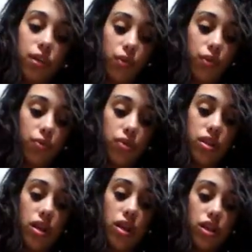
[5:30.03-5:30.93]
The other one
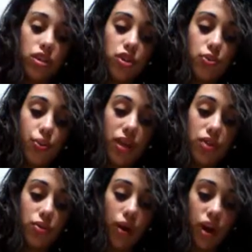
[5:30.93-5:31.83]
was just
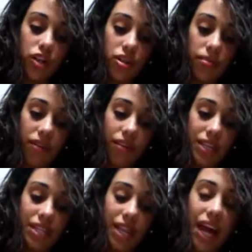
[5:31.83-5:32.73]
way too harsh on my
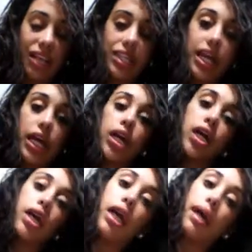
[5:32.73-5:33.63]
face, and I had to, like,
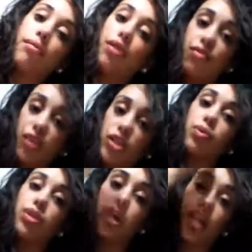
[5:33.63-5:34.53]
hit my
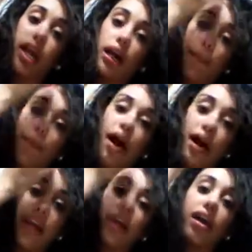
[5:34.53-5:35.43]
face with it, like,
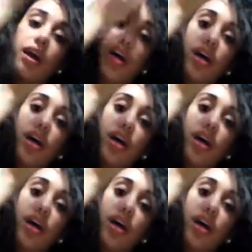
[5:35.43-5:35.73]
pat it,